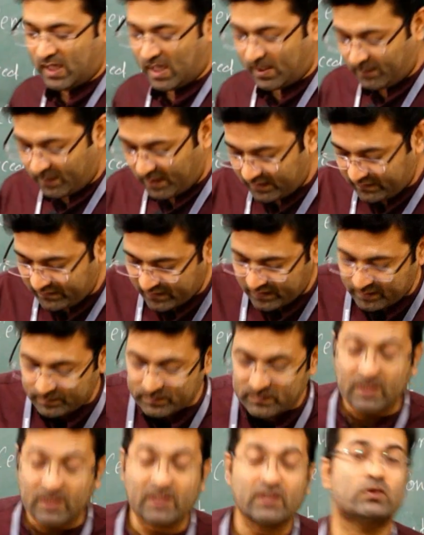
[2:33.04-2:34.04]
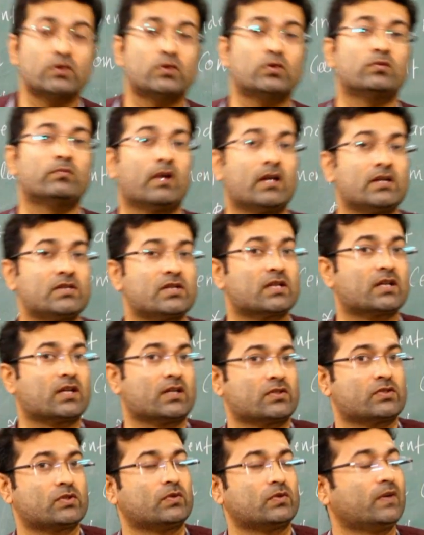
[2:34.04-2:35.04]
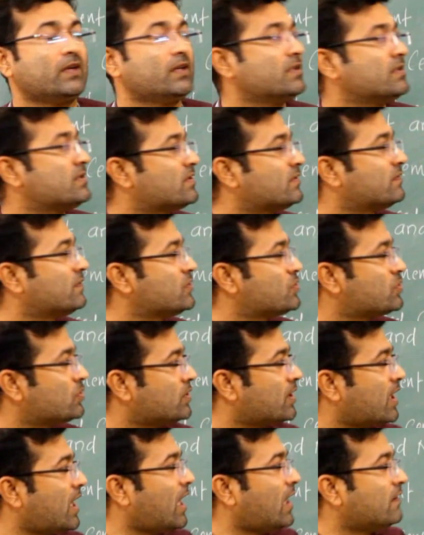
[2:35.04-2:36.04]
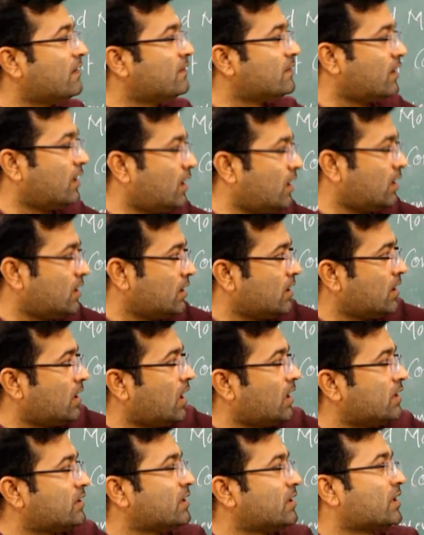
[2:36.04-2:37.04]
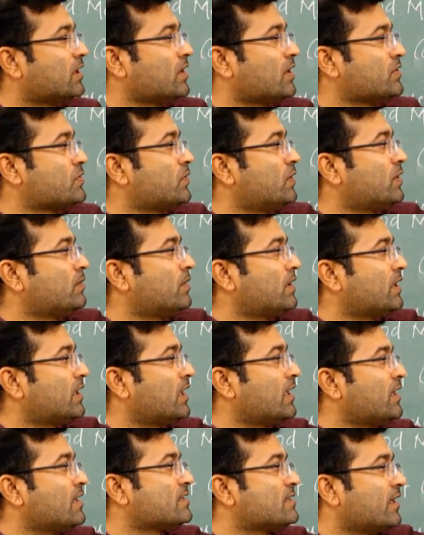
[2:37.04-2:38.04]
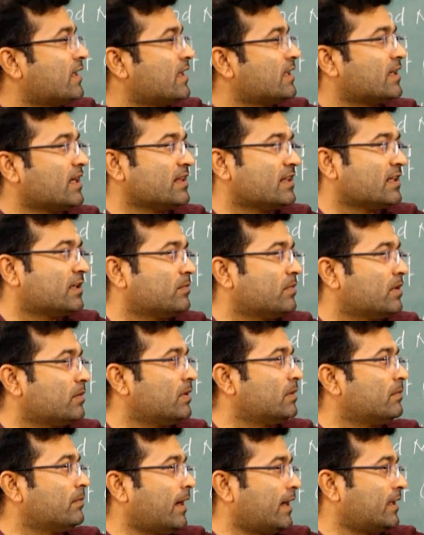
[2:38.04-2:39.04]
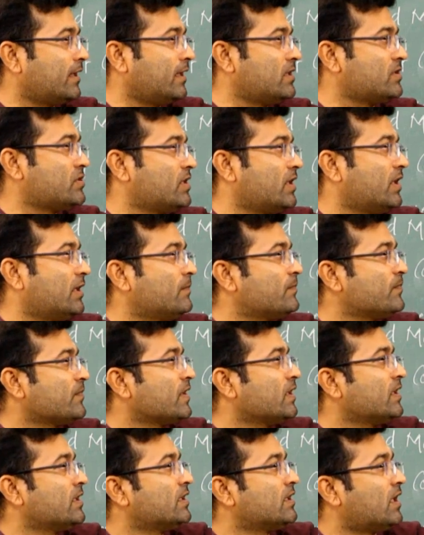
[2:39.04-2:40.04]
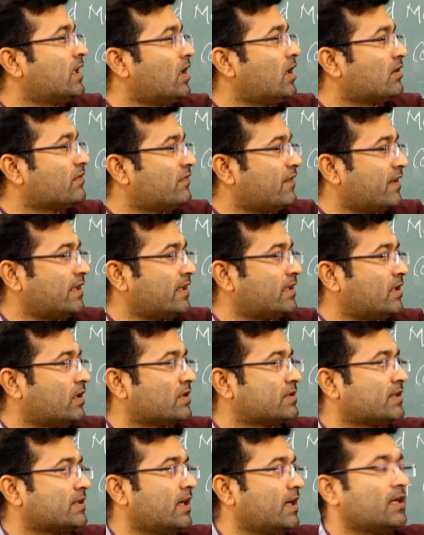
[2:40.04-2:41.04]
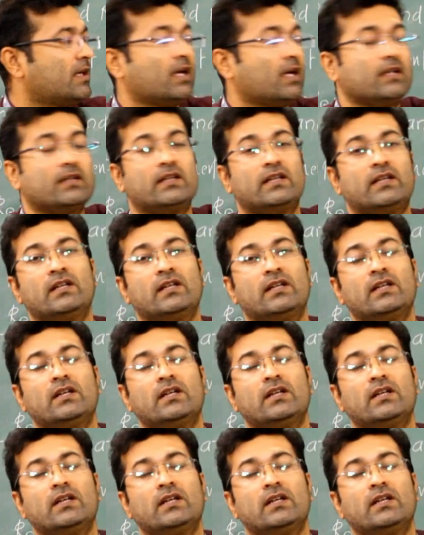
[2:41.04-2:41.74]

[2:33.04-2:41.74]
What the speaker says: Apart from these two major constituents, we should have other constituent materials like either maybe magnesia or ferric oxide and the